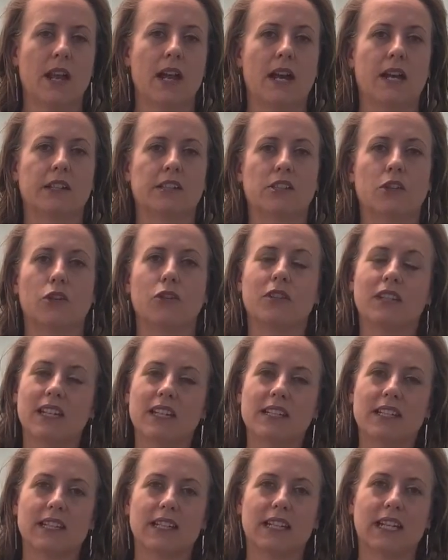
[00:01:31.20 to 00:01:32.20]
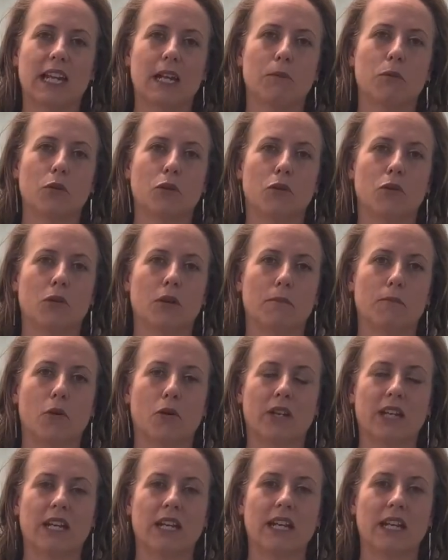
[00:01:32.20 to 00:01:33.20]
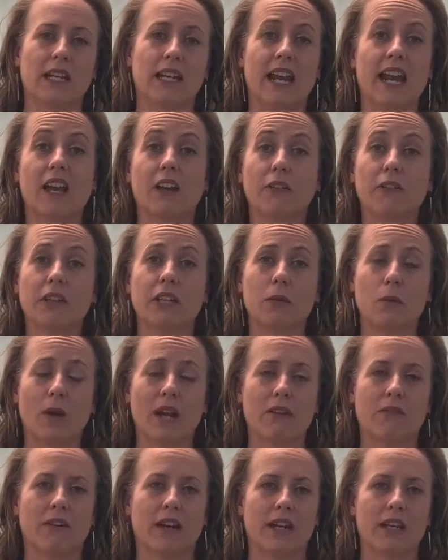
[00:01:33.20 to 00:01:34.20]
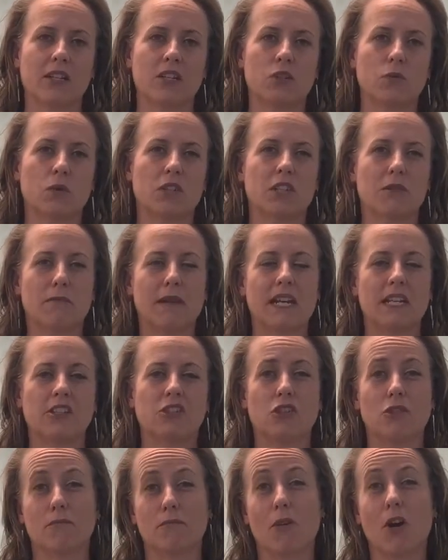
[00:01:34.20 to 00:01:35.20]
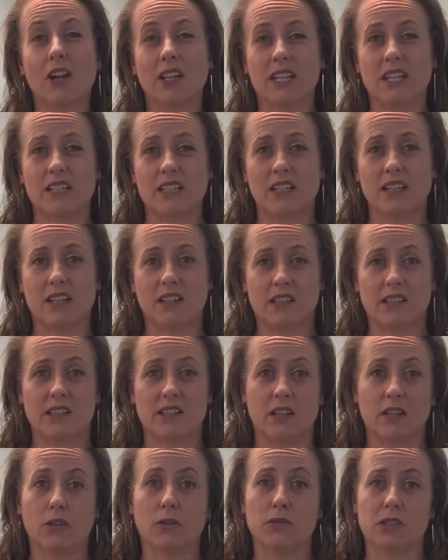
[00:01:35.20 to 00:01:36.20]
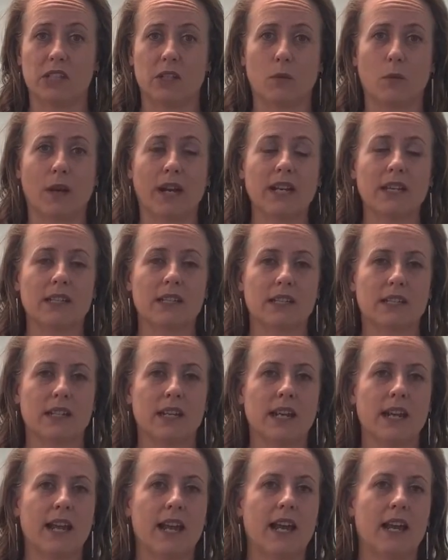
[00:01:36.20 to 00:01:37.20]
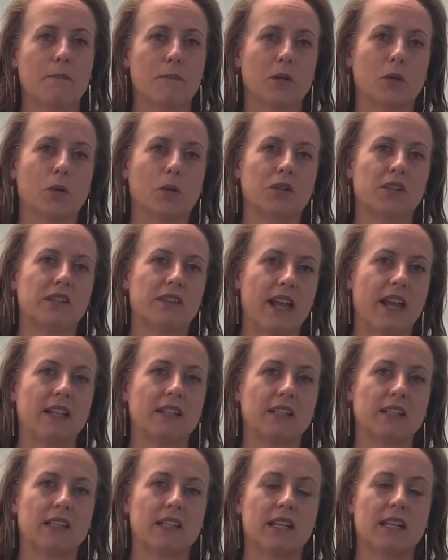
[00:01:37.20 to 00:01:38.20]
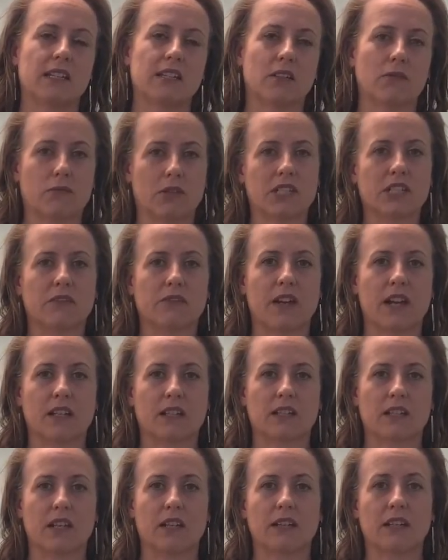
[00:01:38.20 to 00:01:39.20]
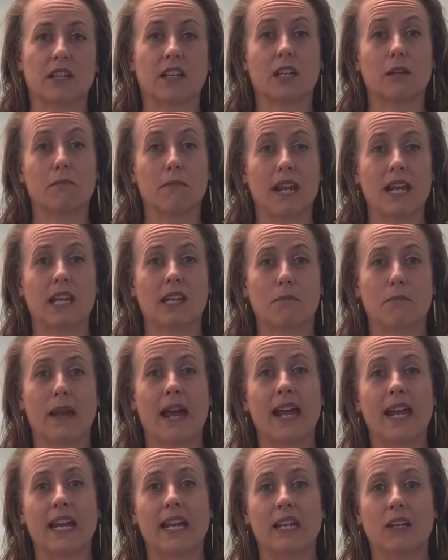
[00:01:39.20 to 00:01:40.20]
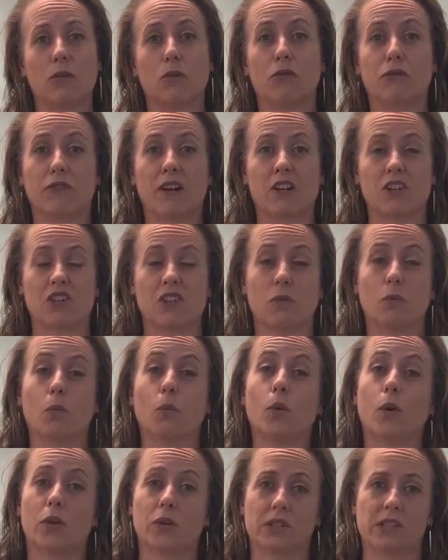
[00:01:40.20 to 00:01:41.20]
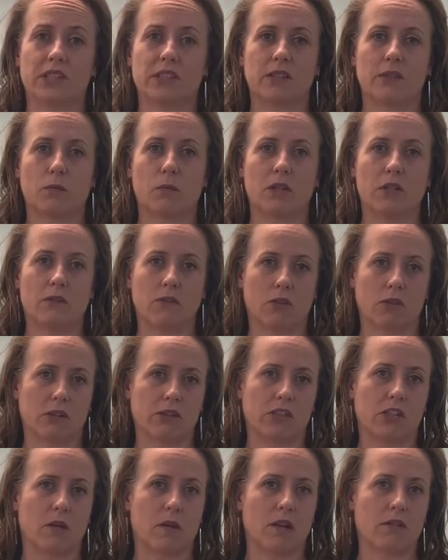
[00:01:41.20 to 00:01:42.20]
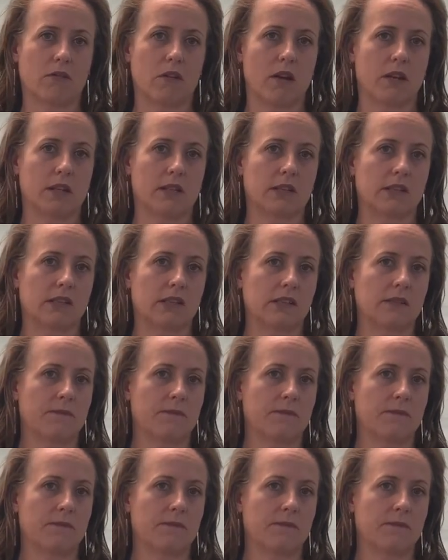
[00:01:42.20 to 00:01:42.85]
So you need to keep your body in a healthy weight range, which means you might need to consider losing weight because that is a risk factor that can make pain or function worse when you've got osteoarthritis.